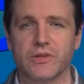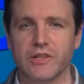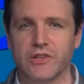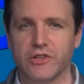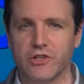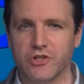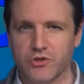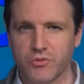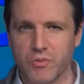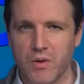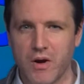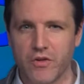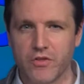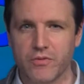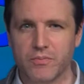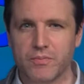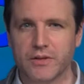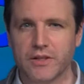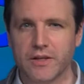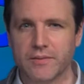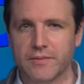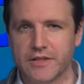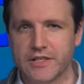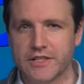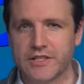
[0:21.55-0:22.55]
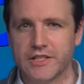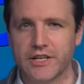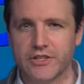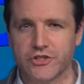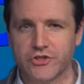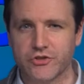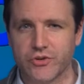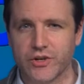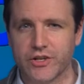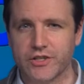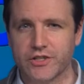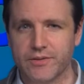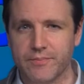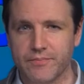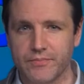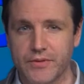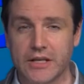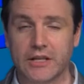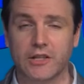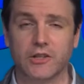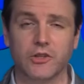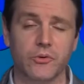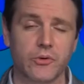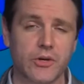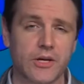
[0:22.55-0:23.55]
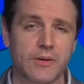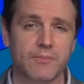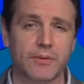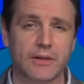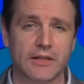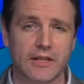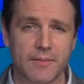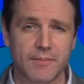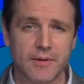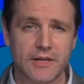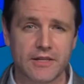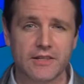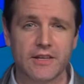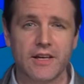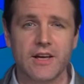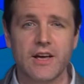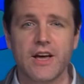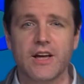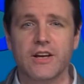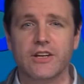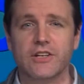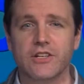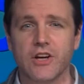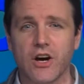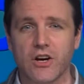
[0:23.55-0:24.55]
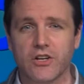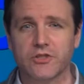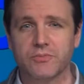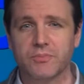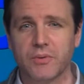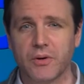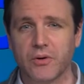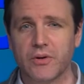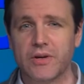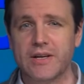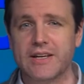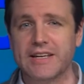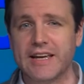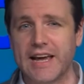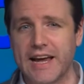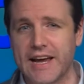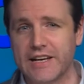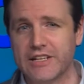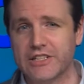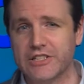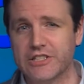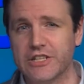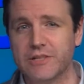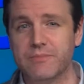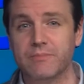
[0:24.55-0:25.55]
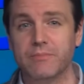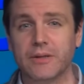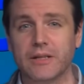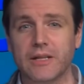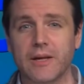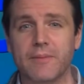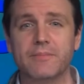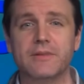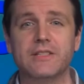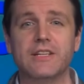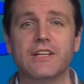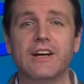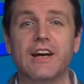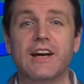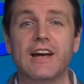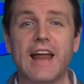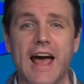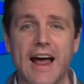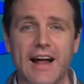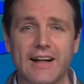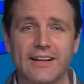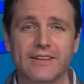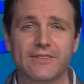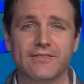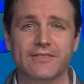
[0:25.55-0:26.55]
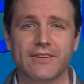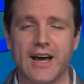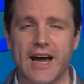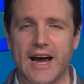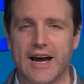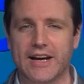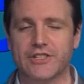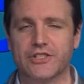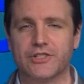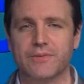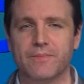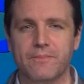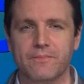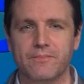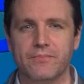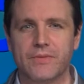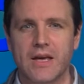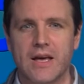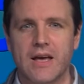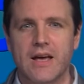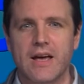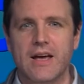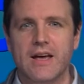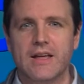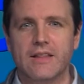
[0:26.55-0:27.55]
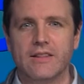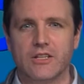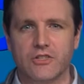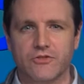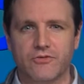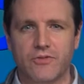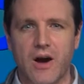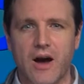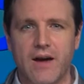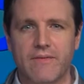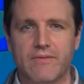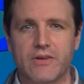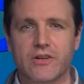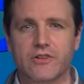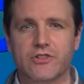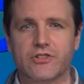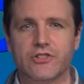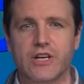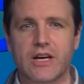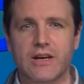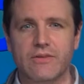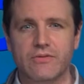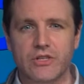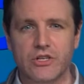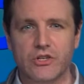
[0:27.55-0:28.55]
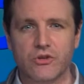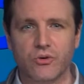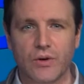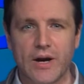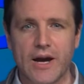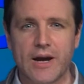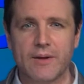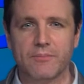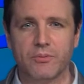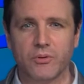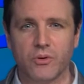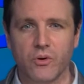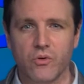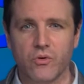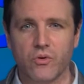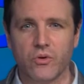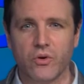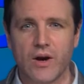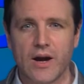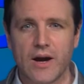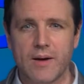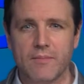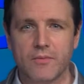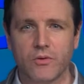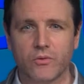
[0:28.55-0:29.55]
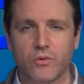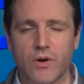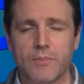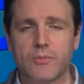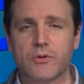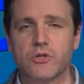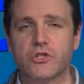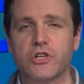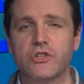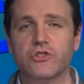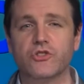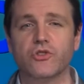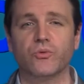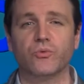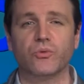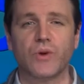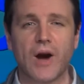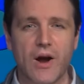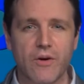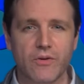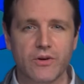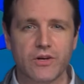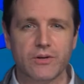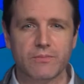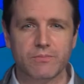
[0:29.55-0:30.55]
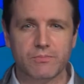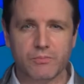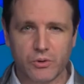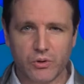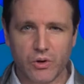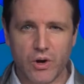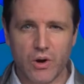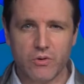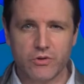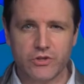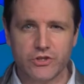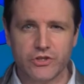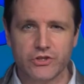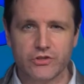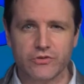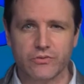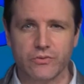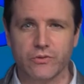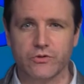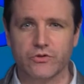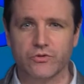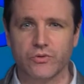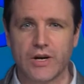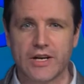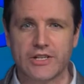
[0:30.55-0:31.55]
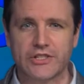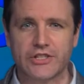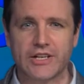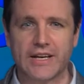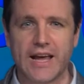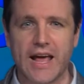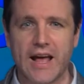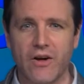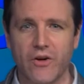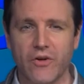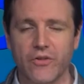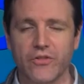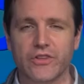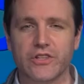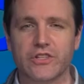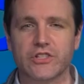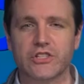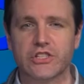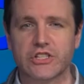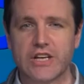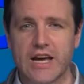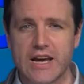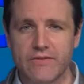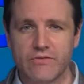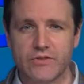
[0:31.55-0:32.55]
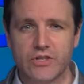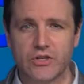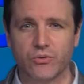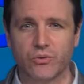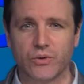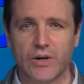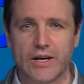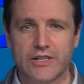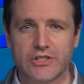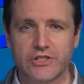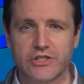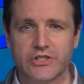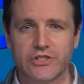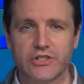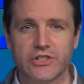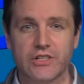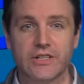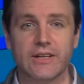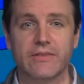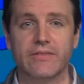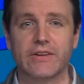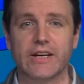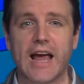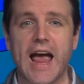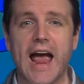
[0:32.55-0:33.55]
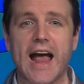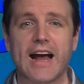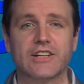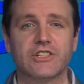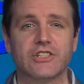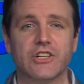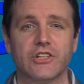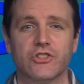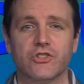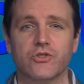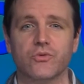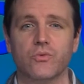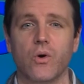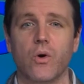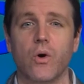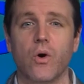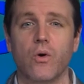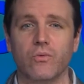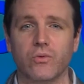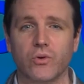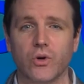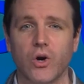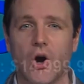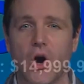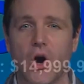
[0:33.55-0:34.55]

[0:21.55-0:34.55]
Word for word: within the 12th Plymouth District, including Plymouth, Duxbury, Kingston, Plympton, and Halifax. This five year safety grant program represents a rounded approach to addressing health and safety risks, giving access to over